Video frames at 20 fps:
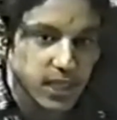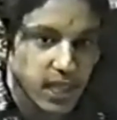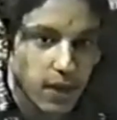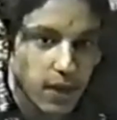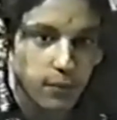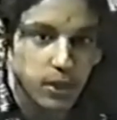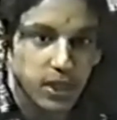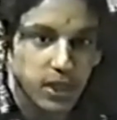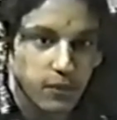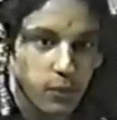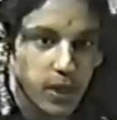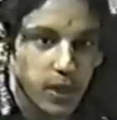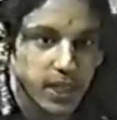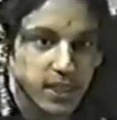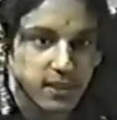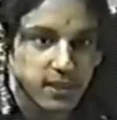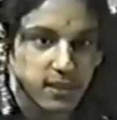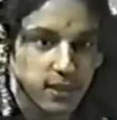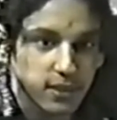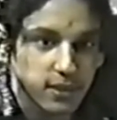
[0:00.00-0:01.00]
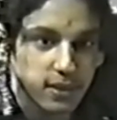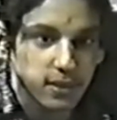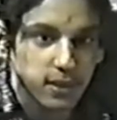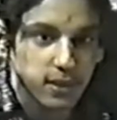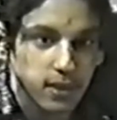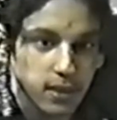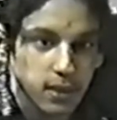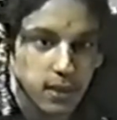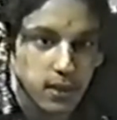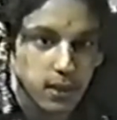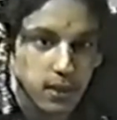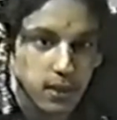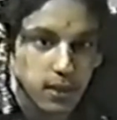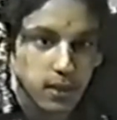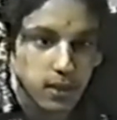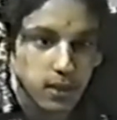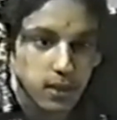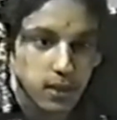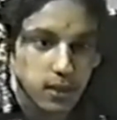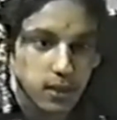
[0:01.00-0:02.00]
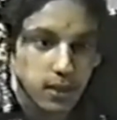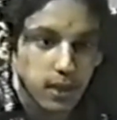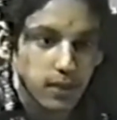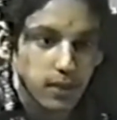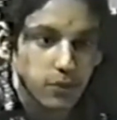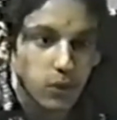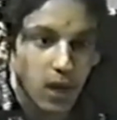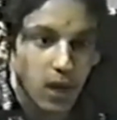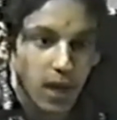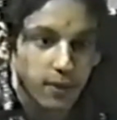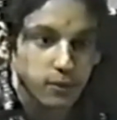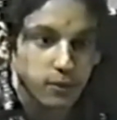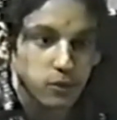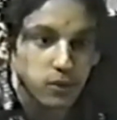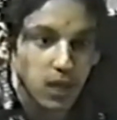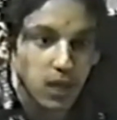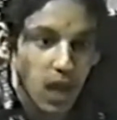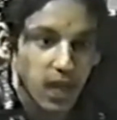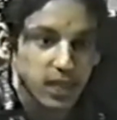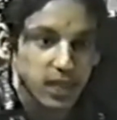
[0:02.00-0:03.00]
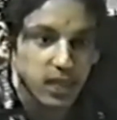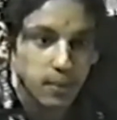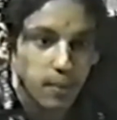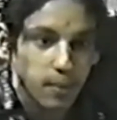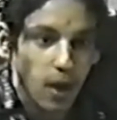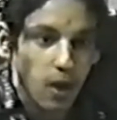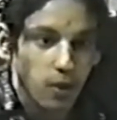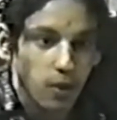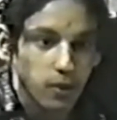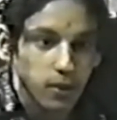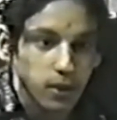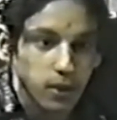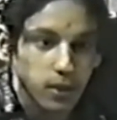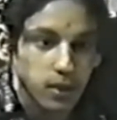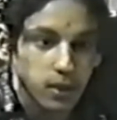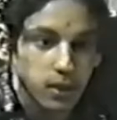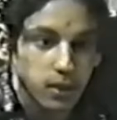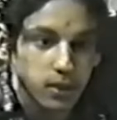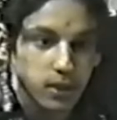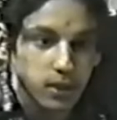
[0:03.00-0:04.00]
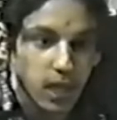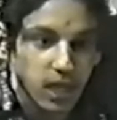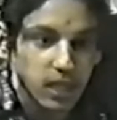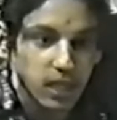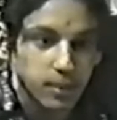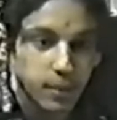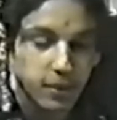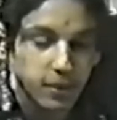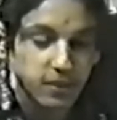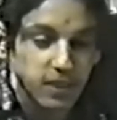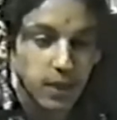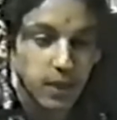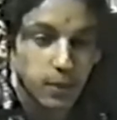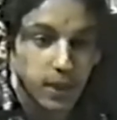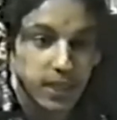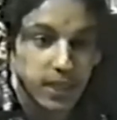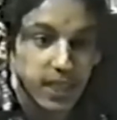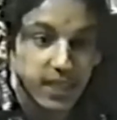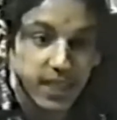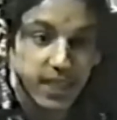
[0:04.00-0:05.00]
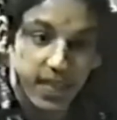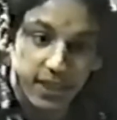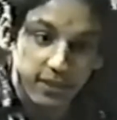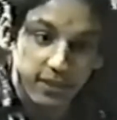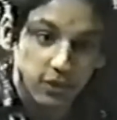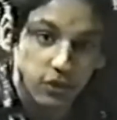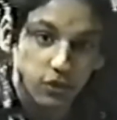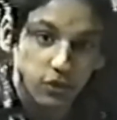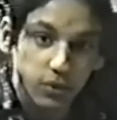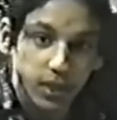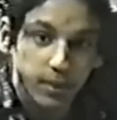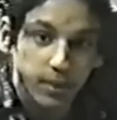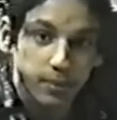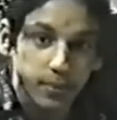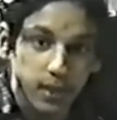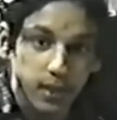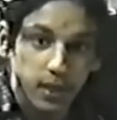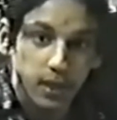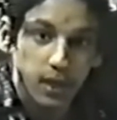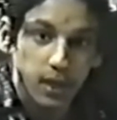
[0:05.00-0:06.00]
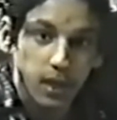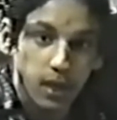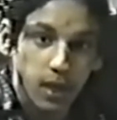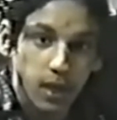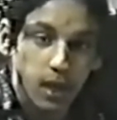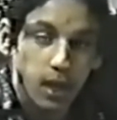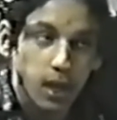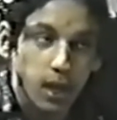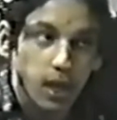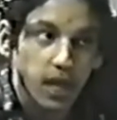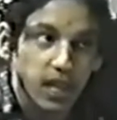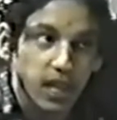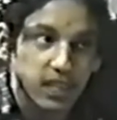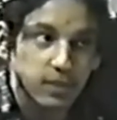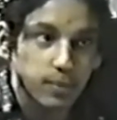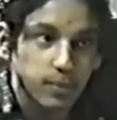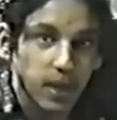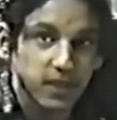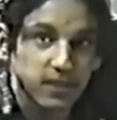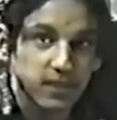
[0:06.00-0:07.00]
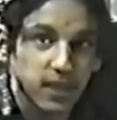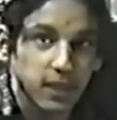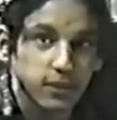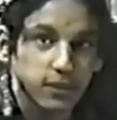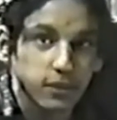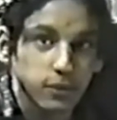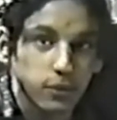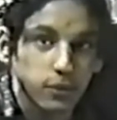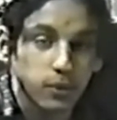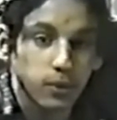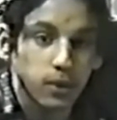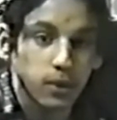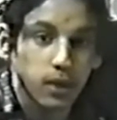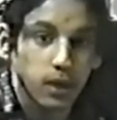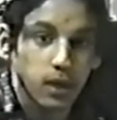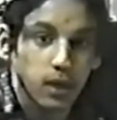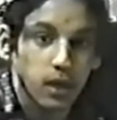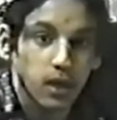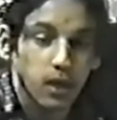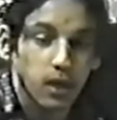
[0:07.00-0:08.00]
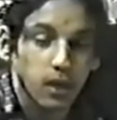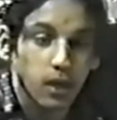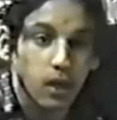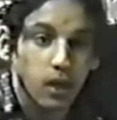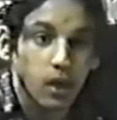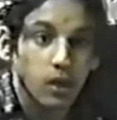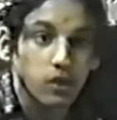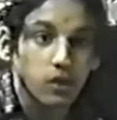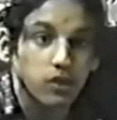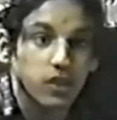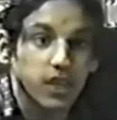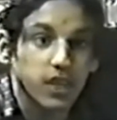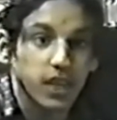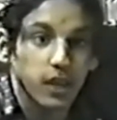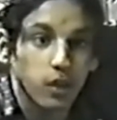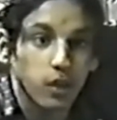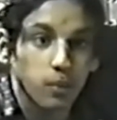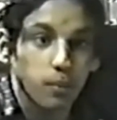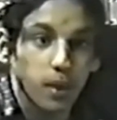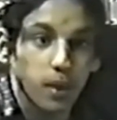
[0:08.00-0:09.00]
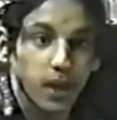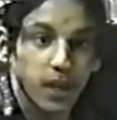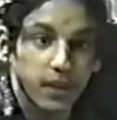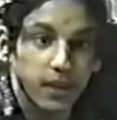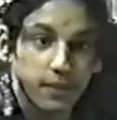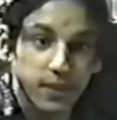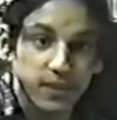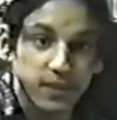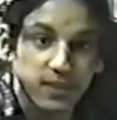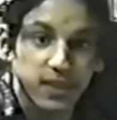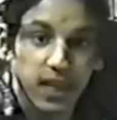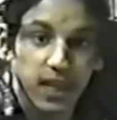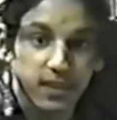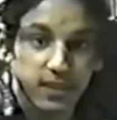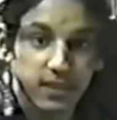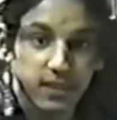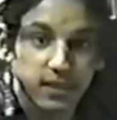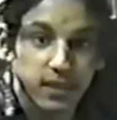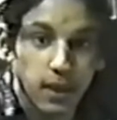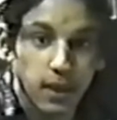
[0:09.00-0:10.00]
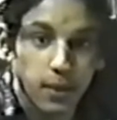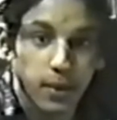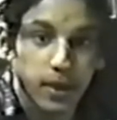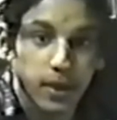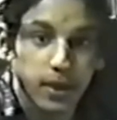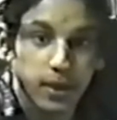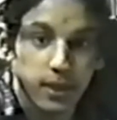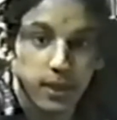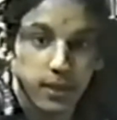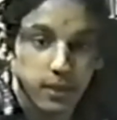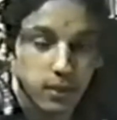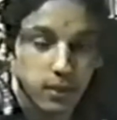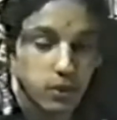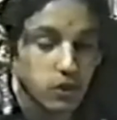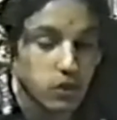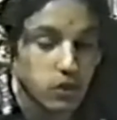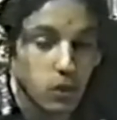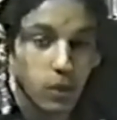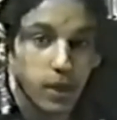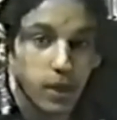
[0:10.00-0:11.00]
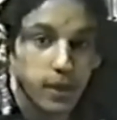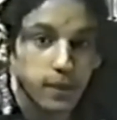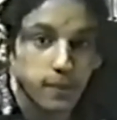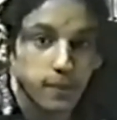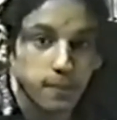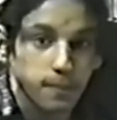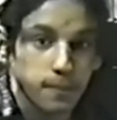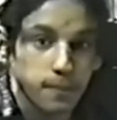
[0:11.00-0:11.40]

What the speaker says: Never leave witnesses. If you have to knock them out so that way they think it's a dream. It's best not to kill, but if it's necessary, do it.